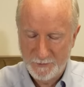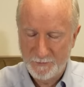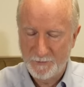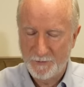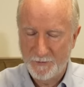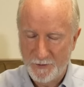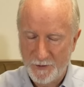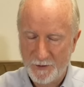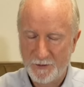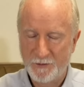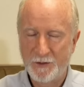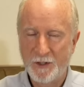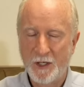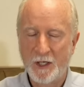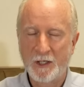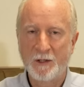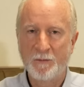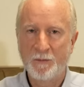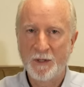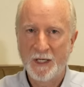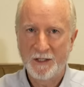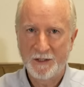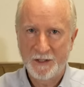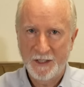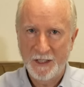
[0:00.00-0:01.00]
they're talking
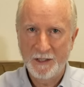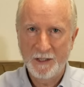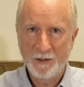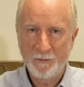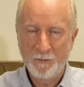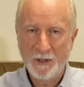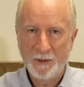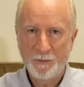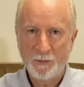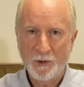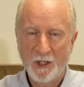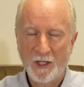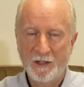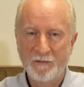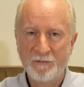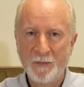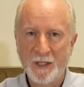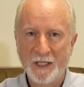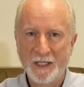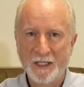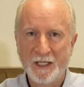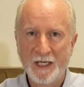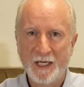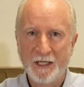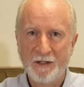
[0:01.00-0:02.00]
about kicking people off
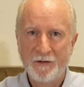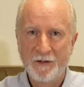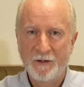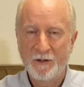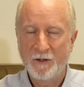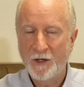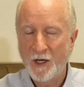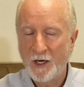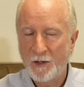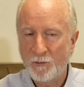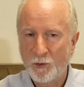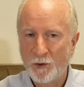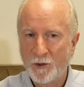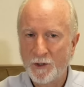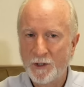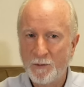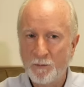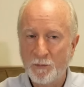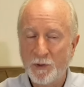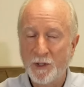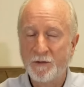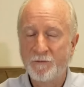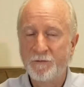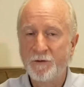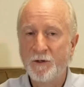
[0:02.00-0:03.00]
Medicaid that are not working,
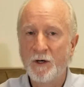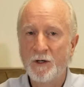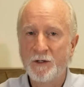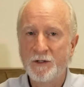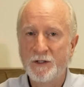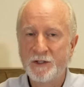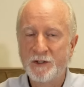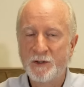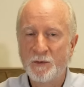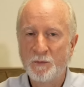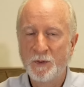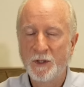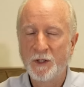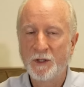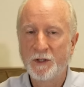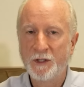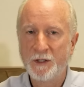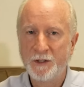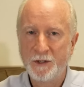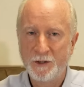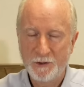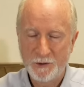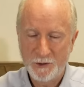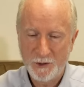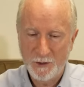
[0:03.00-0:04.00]
but if you're on disability,
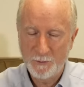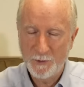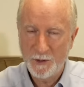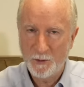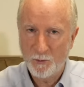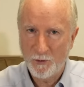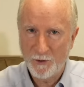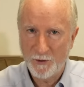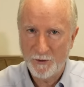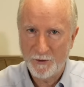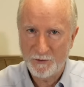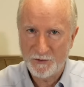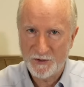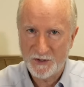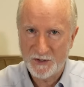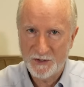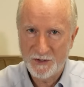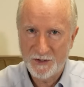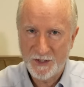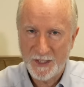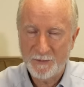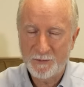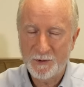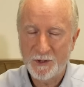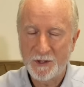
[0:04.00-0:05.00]
you should be one of those
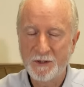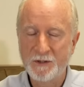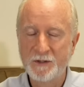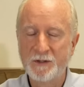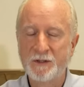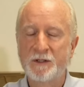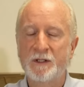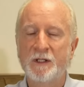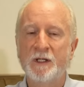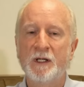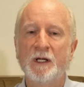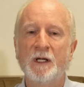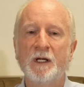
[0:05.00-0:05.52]
exceptions.